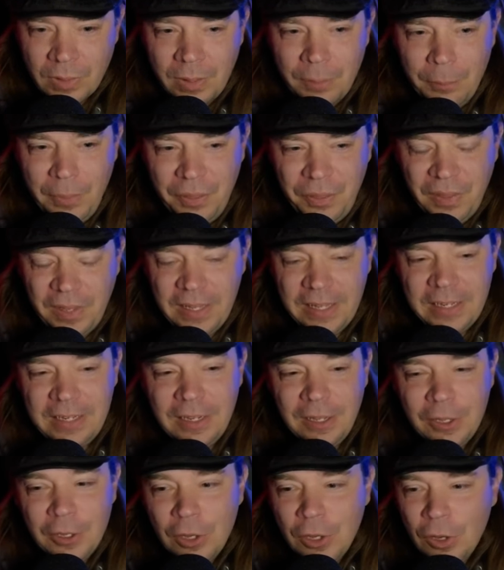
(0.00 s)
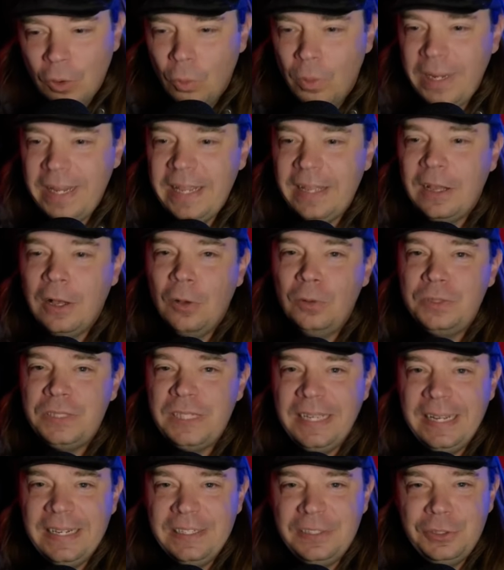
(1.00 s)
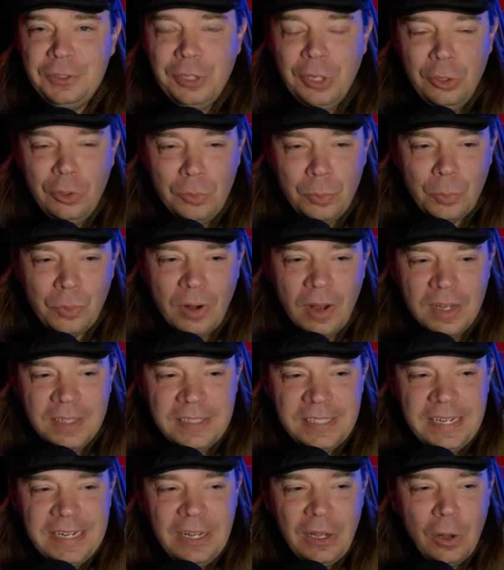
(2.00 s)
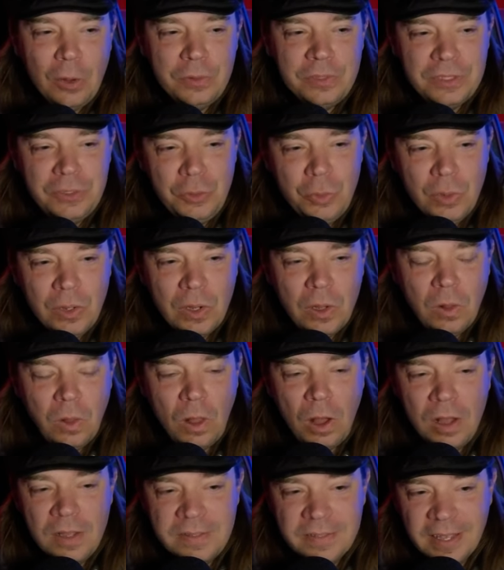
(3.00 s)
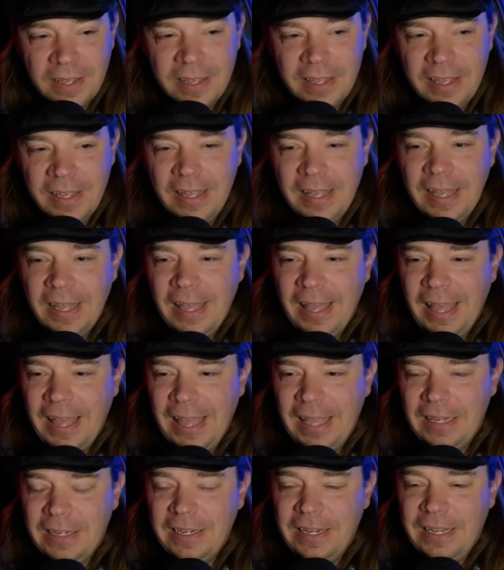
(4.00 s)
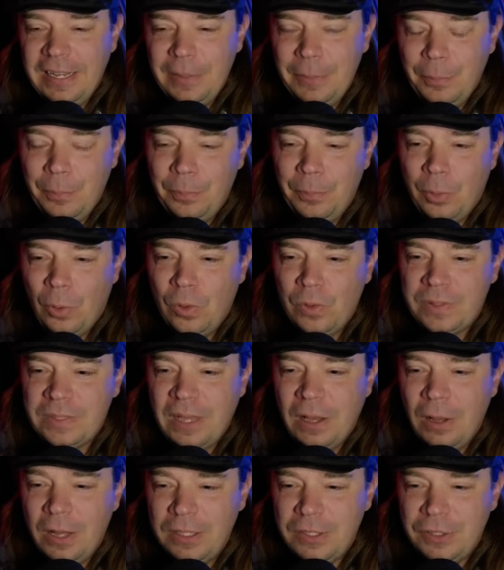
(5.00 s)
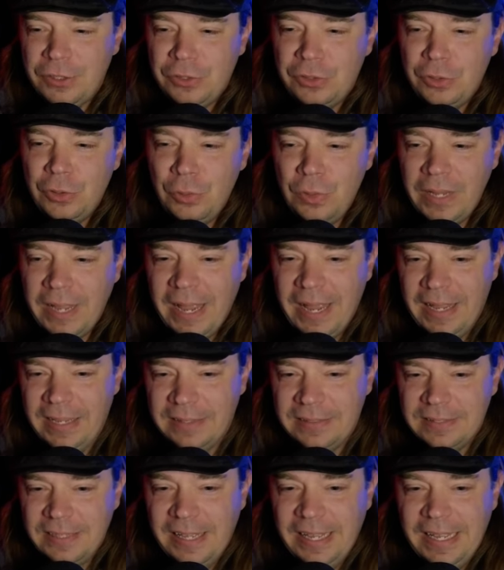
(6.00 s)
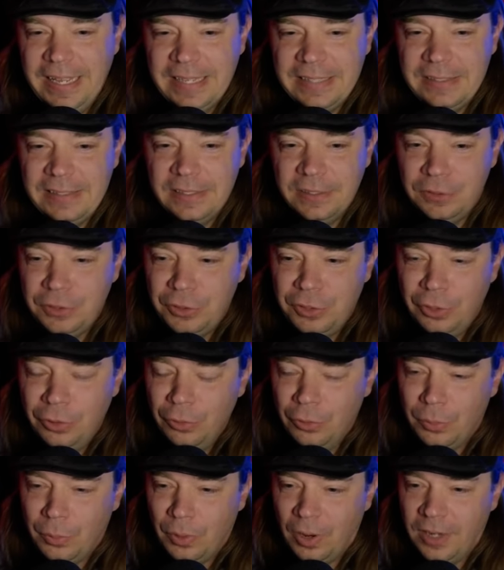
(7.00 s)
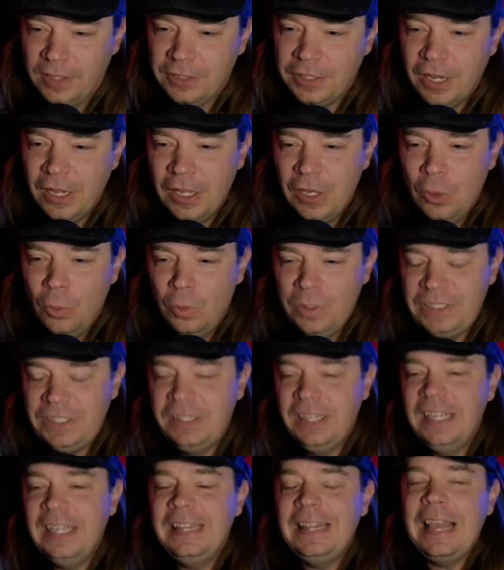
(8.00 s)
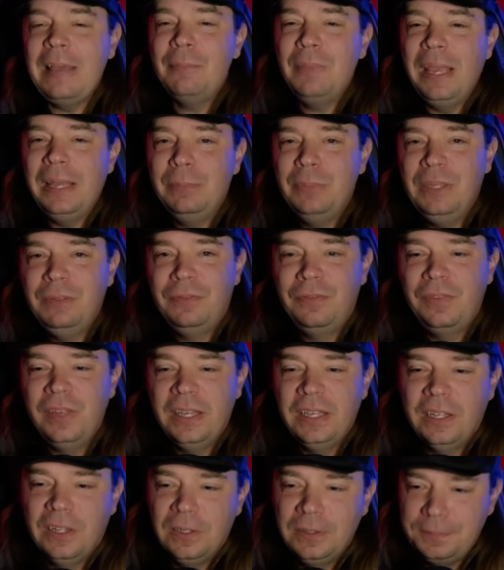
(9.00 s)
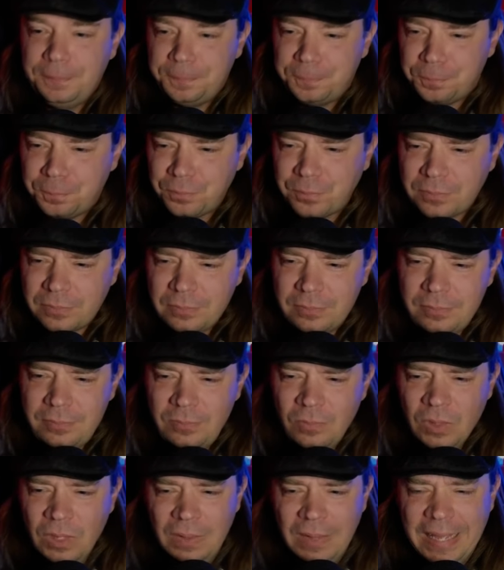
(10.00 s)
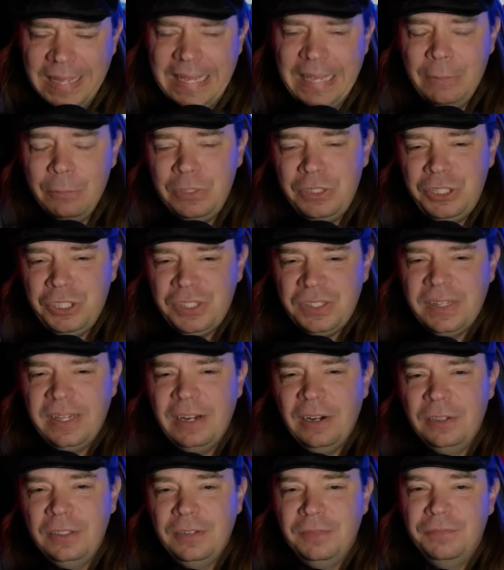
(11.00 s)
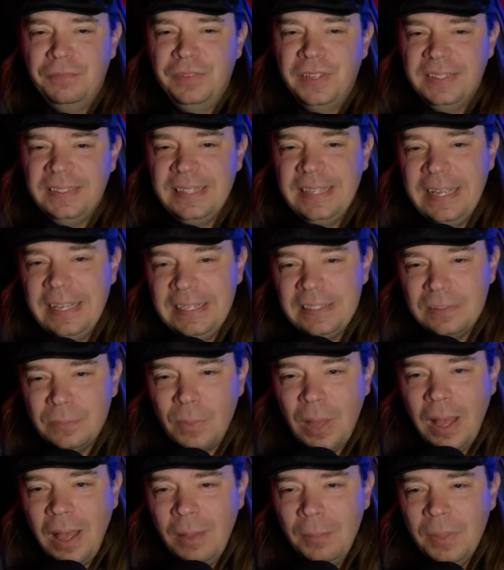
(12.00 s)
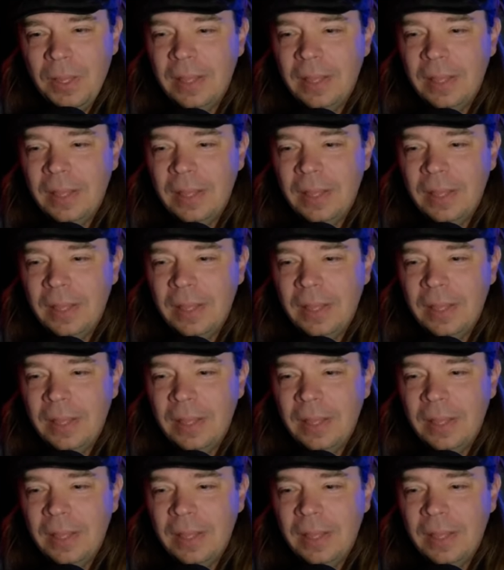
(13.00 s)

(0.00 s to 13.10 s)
But then when he goes to get his toothbrush, he goes into a closet and he pulls out a suitcase and gets his toothbrush, which then that made me feel like he was just there to visit his mom.